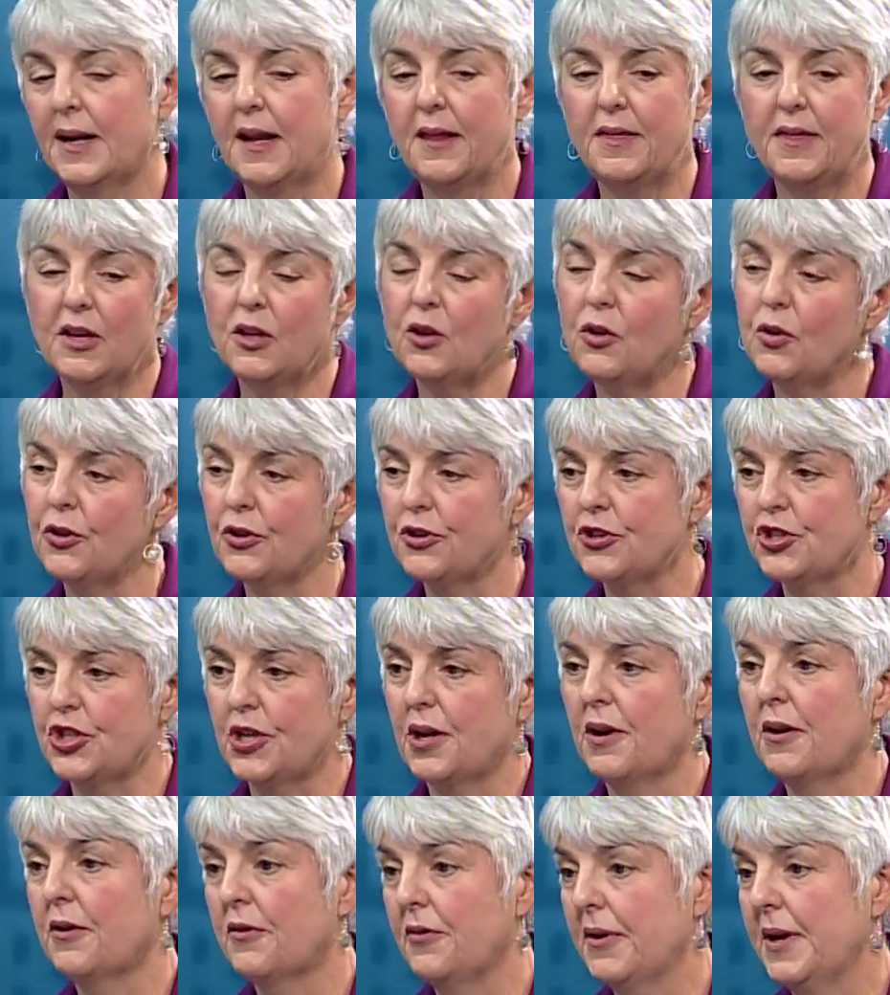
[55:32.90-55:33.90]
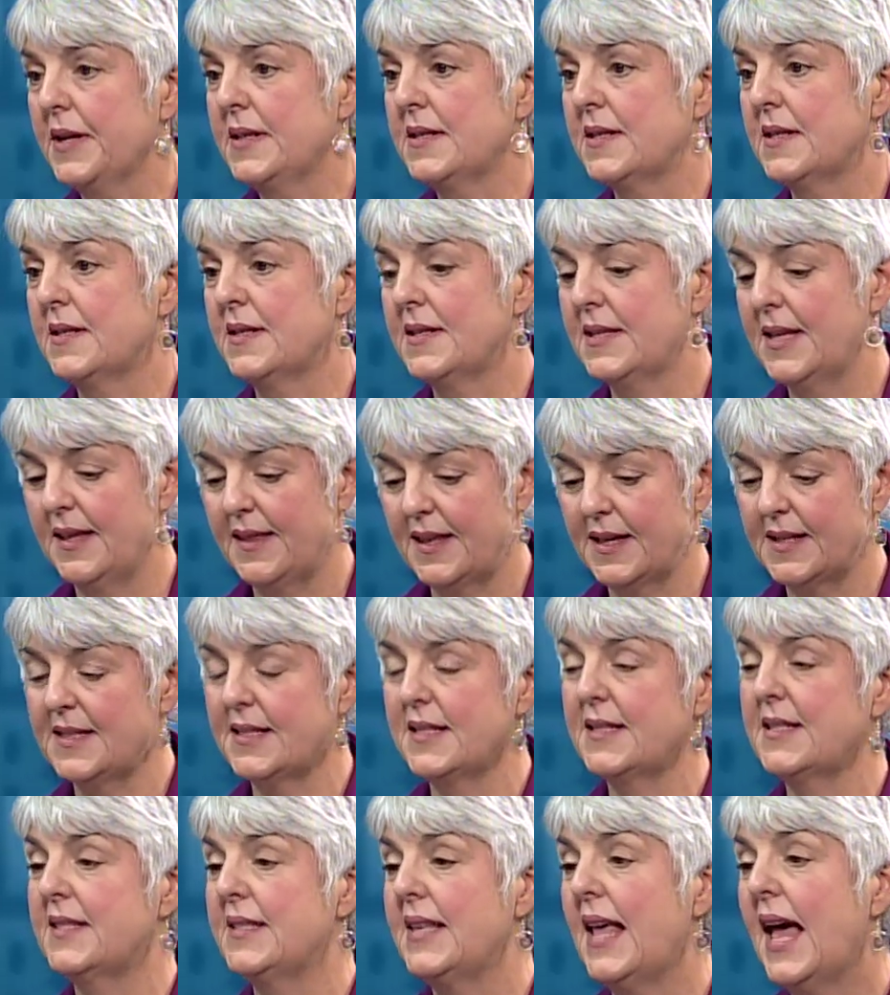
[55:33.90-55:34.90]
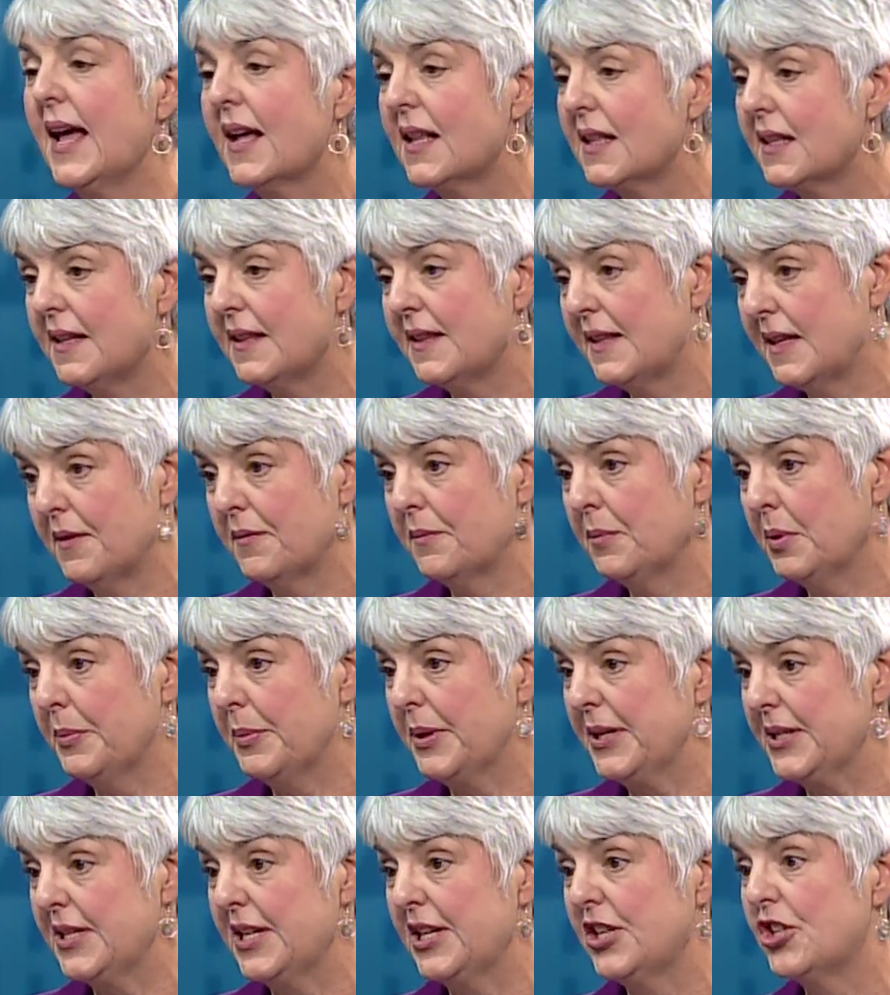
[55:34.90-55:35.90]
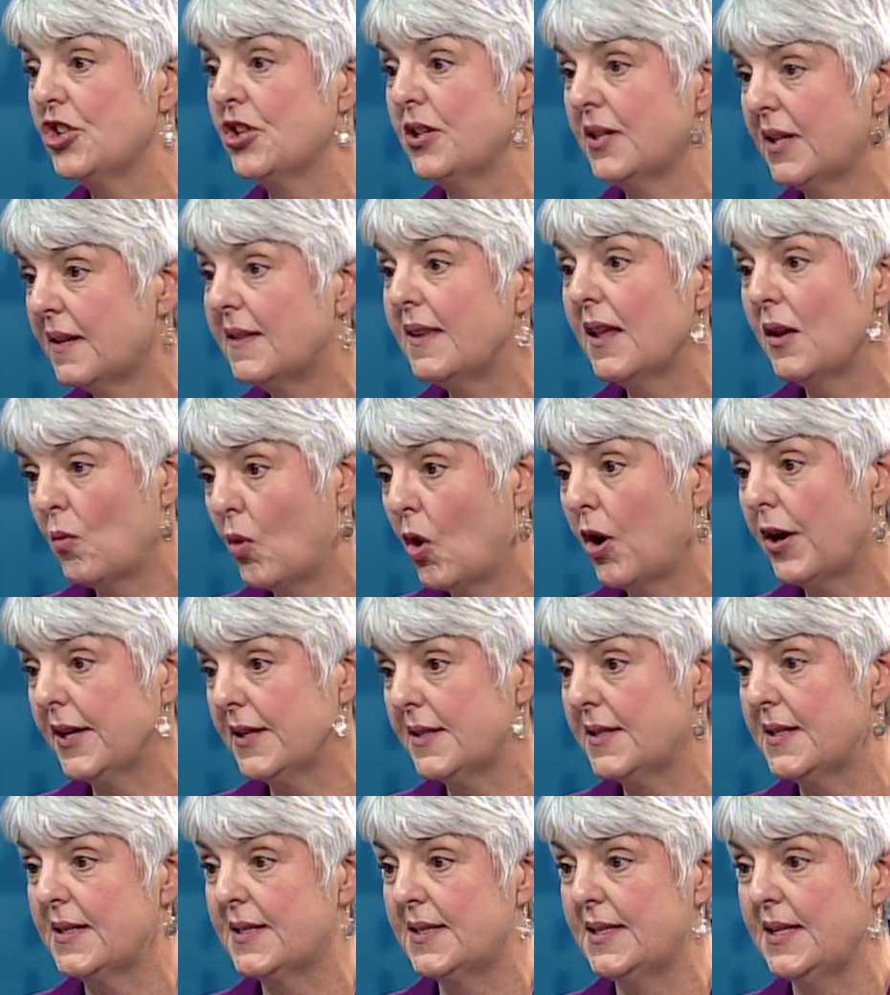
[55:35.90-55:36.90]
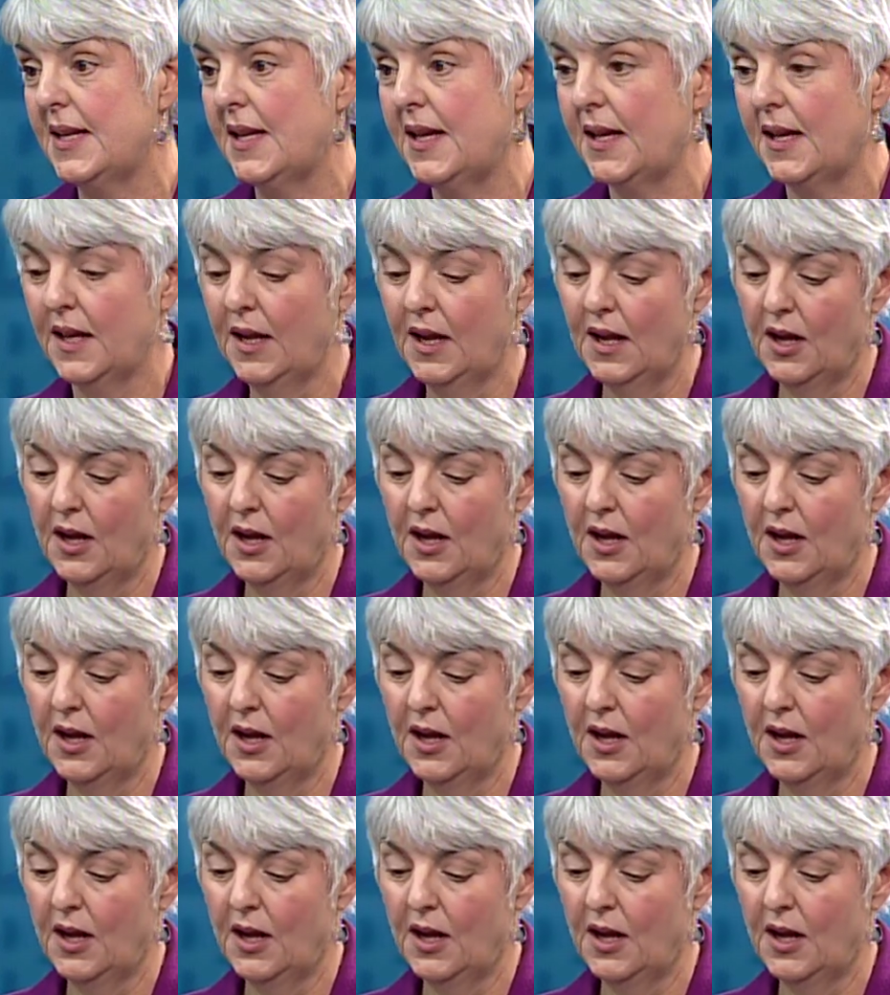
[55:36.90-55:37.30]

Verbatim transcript: I think you heard Sharon Gregson say that's exactly the implementation that they wanted to see,